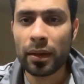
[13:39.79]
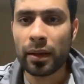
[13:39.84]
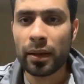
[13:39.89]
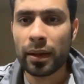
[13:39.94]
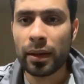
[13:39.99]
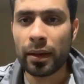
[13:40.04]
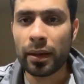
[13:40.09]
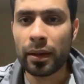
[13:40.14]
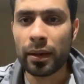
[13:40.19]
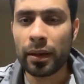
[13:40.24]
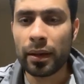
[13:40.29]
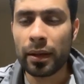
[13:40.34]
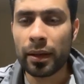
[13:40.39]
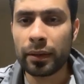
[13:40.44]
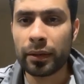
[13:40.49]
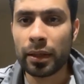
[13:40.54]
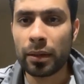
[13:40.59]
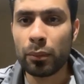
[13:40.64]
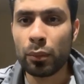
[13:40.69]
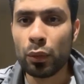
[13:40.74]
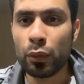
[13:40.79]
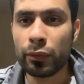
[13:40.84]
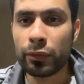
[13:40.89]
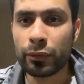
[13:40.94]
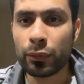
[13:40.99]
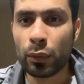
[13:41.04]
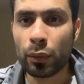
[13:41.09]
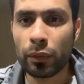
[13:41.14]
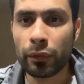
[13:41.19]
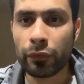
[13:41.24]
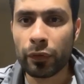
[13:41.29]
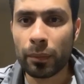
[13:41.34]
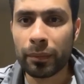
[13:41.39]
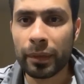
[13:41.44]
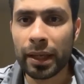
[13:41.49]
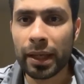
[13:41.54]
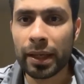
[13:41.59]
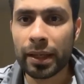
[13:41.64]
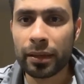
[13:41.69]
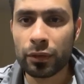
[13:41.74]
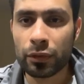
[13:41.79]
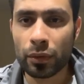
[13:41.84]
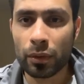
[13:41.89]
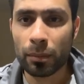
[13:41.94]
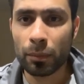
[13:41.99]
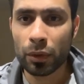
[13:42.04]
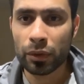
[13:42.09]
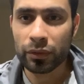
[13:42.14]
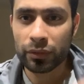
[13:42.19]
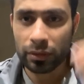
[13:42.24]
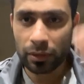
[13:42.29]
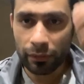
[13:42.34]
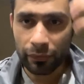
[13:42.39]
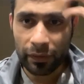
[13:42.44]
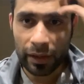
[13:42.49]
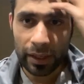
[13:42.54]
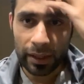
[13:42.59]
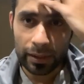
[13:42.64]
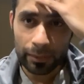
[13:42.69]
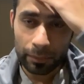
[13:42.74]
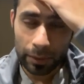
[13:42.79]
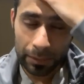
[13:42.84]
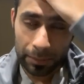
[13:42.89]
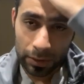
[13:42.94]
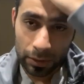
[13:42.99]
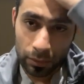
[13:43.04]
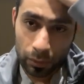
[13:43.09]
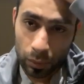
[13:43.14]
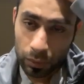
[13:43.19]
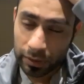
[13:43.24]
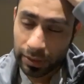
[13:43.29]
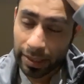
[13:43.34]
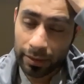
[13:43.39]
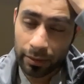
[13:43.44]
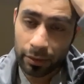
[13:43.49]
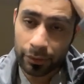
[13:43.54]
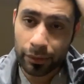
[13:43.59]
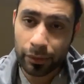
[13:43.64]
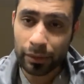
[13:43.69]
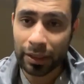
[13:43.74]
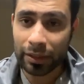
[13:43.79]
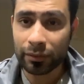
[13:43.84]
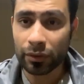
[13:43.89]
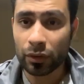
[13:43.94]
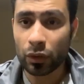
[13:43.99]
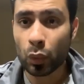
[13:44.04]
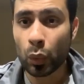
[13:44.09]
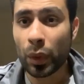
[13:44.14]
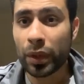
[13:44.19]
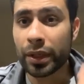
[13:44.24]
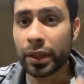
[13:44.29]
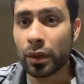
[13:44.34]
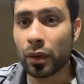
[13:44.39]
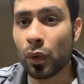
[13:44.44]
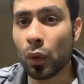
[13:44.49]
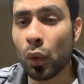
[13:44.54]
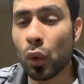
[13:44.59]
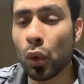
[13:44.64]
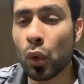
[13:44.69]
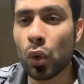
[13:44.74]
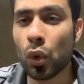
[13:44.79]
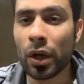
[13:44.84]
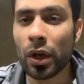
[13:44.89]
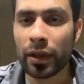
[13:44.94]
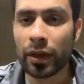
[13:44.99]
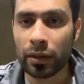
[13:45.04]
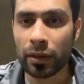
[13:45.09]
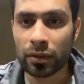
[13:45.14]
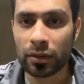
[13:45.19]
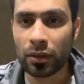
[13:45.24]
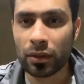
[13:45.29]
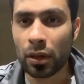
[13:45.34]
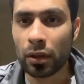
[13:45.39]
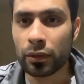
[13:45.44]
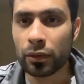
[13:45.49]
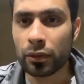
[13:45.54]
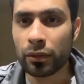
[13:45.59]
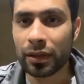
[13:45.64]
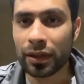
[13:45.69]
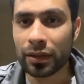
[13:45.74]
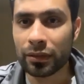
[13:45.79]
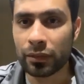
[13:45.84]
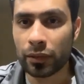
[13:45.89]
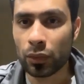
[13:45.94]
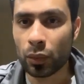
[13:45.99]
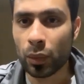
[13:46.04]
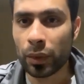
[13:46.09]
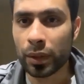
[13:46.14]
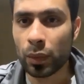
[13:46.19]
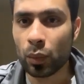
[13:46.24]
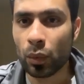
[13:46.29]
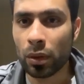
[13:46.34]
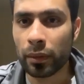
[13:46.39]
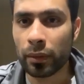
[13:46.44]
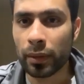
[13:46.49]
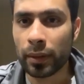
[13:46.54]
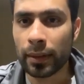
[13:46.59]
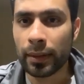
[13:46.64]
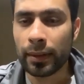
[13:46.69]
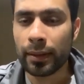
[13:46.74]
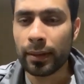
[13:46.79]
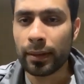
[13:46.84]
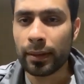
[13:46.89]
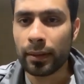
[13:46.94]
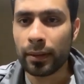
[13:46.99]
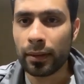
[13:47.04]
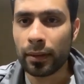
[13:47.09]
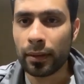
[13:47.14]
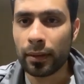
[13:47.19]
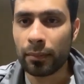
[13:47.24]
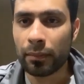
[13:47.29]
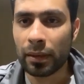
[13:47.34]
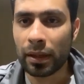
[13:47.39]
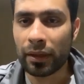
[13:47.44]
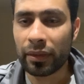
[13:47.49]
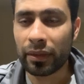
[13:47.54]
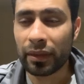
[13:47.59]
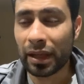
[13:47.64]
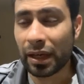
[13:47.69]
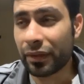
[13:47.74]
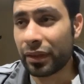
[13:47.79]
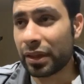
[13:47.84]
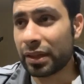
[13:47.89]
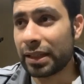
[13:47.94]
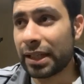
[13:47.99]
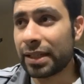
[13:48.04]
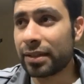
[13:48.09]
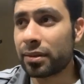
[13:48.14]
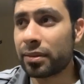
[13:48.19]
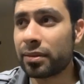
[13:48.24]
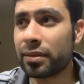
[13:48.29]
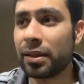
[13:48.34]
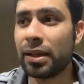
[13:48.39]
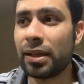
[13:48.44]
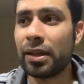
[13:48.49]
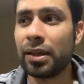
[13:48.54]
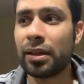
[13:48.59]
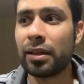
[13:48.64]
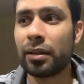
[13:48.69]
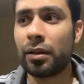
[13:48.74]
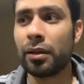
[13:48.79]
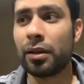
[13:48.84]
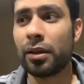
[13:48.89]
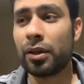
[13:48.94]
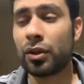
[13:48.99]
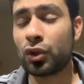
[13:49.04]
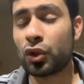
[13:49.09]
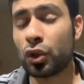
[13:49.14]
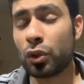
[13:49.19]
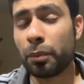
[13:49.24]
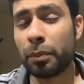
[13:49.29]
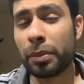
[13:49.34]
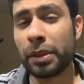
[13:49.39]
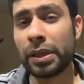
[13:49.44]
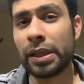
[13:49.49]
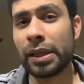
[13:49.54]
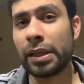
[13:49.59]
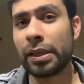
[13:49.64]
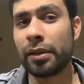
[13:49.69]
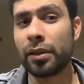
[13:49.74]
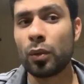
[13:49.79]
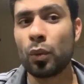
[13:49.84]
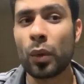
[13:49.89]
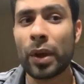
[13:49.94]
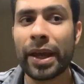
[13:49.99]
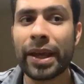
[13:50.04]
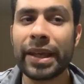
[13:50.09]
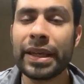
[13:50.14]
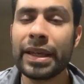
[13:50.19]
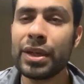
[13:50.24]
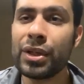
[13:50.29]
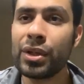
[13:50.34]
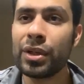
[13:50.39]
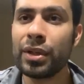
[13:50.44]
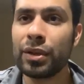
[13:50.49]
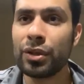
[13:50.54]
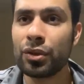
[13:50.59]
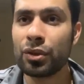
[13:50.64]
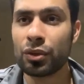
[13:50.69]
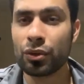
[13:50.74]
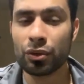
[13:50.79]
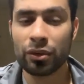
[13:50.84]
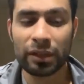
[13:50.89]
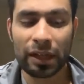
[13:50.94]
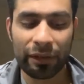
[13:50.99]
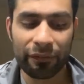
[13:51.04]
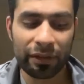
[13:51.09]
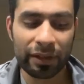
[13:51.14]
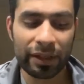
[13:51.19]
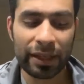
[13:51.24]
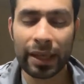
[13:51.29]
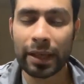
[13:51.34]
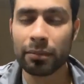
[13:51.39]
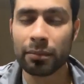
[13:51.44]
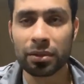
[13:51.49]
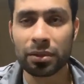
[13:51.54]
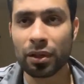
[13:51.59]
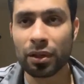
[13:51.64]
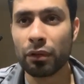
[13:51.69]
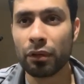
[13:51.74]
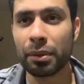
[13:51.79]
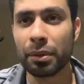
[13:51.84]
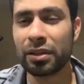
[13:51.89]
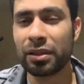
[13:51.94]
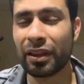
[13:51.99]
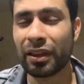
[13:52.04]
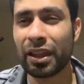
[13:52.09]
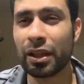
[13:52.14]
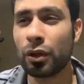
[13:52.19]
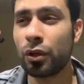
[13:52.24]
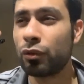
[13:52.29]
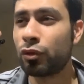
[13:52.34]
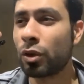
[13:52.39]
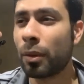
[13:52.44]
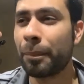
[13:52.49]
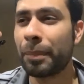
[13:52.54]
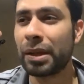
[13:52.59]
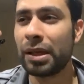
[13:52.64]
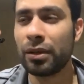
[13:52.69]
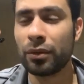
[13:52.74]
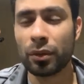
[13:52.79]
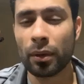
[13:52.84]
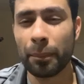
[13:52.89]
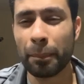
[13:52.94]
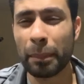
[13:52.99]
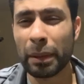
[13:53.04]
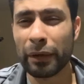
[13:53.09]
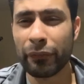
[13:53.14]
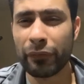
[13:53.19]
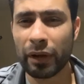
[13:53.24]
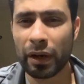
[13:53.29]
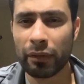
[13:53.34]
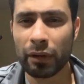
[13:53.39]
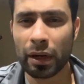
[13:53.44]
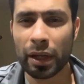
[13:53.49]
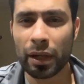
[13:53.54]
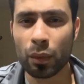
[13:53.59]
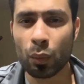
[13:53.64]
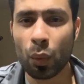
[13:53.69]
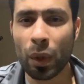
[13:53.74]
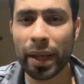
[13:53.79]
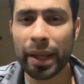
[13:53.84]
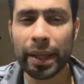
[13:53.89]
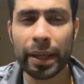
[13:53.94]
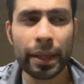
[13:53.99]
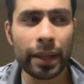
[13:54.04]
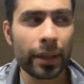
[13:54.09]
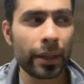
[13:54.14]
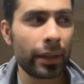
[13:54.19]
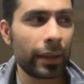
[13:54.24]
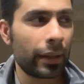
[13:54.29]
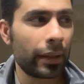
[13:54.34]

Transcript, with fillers: and then moves forward from there into a monster fight, maybe towards the end of 2020 or the start of 2021. I think that's should be the way he should navigate himself, because I think jumping into a big fight right away